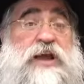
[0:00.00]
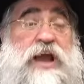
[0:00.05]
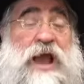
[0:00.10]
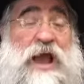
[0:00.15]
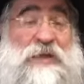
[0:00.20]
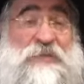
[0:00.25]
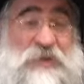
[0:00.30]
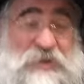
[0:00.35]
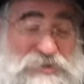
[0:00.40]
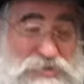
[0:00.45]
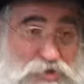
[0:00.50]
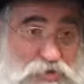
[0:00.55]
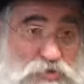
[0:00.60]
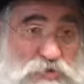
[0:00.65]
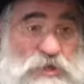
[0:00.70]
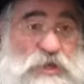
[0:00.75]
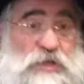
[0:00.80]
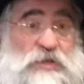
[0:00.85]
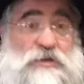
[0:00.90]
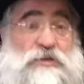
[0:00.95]
and that's
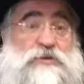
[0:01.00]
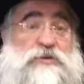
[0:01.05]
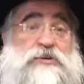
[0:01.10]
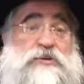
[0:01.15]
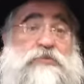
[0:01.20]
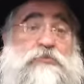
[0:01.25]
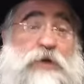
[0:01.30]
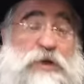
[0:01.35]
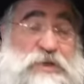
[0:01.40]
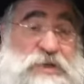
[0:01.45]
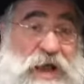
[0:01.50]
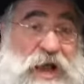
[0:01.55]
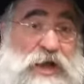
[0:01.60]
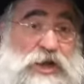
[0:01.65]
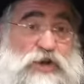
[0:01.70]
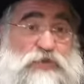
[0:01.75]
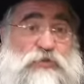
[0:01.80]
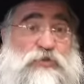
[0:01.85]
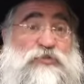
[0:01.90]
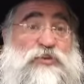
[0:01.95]
unique by
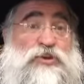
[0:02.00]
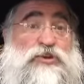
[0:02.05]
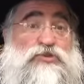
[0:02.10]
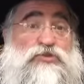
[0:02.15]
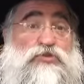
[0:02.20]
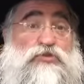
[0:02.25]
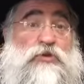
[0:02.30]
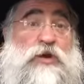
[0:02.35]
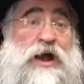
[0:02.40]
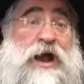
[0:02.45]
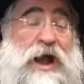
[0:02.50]
Yaakov Avinu,